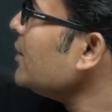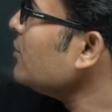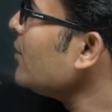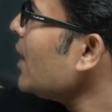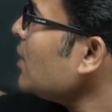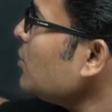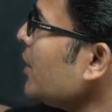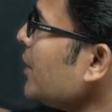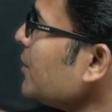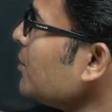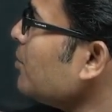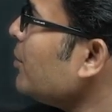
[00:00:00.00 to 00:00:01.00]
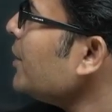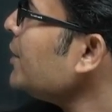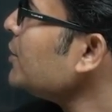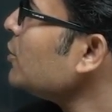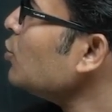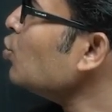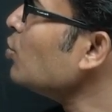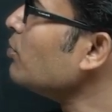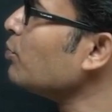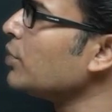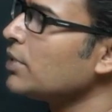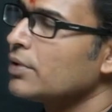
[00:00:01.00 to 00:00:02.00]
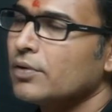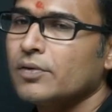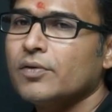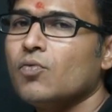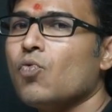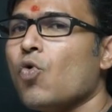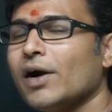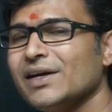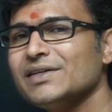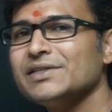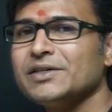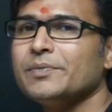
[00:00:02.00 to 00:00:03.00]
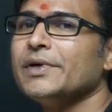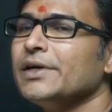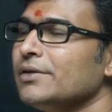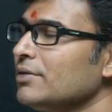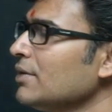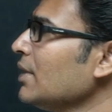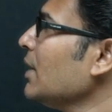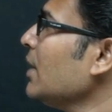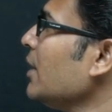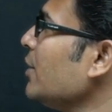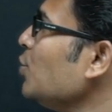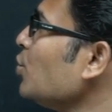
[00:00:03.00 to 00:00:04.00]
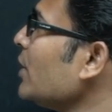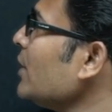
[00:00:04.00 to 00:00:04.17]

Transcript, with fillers: evaluate, print loop. What does it mean? You